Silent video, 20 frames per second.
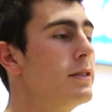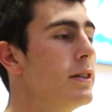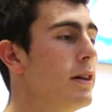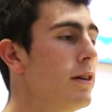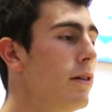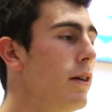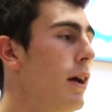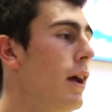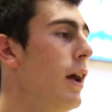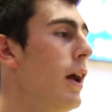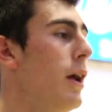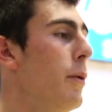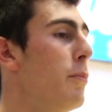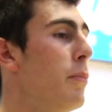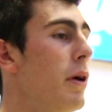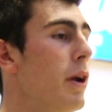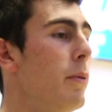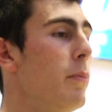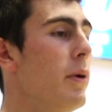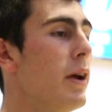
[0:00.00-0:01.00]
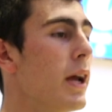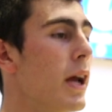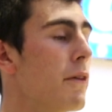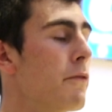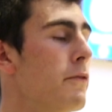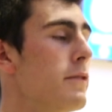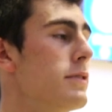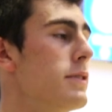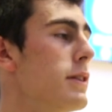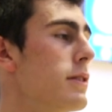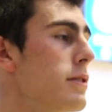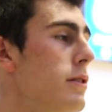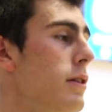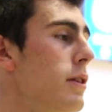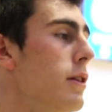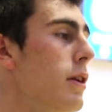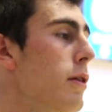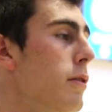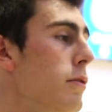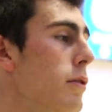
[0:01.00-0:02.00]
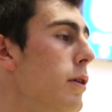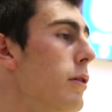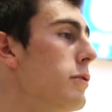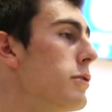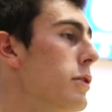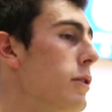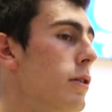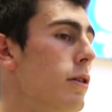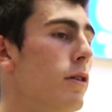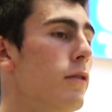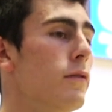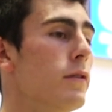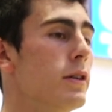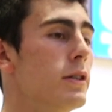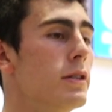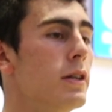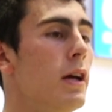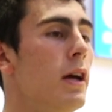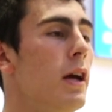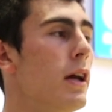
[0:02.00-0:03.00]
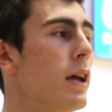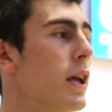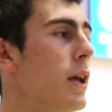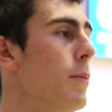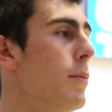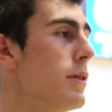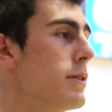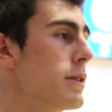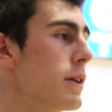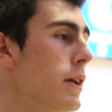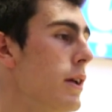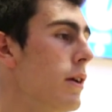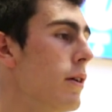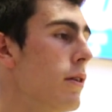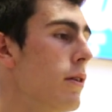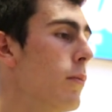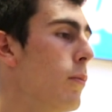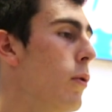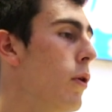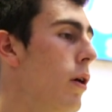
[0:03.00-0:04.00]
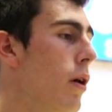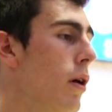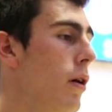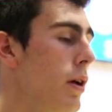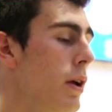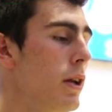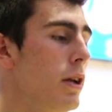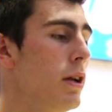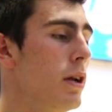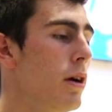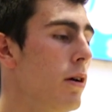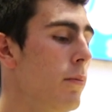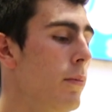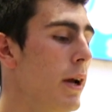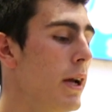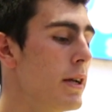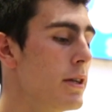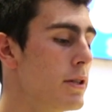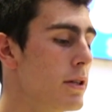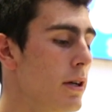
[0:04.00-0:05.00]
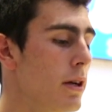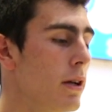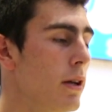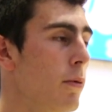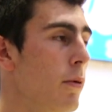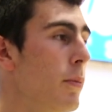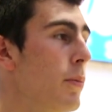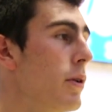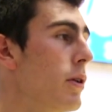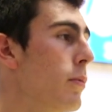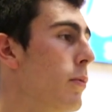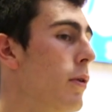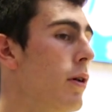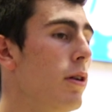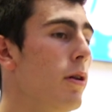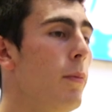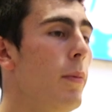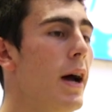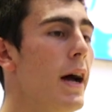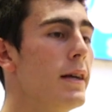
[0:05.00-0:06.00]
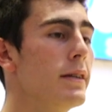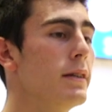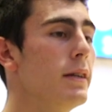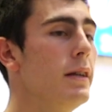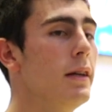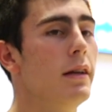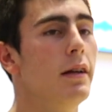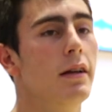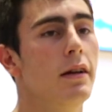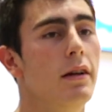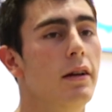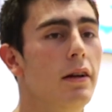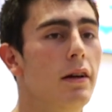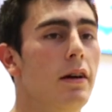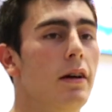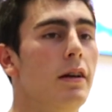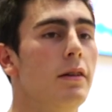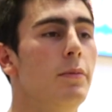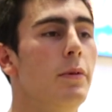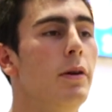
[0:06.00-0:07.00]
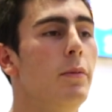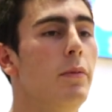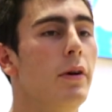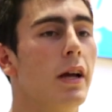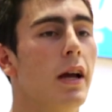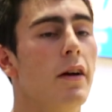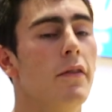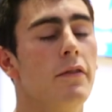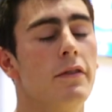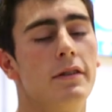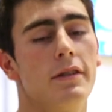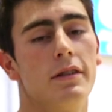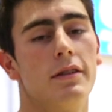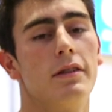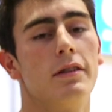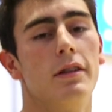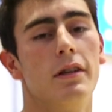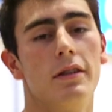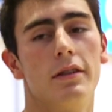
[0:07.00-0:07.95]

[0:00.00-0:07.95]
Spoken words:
So, put a big emphasis on no turnovers, keeping securing the ball, and, you know, making sure that we put the ball in the basket. It's been a big emphasis.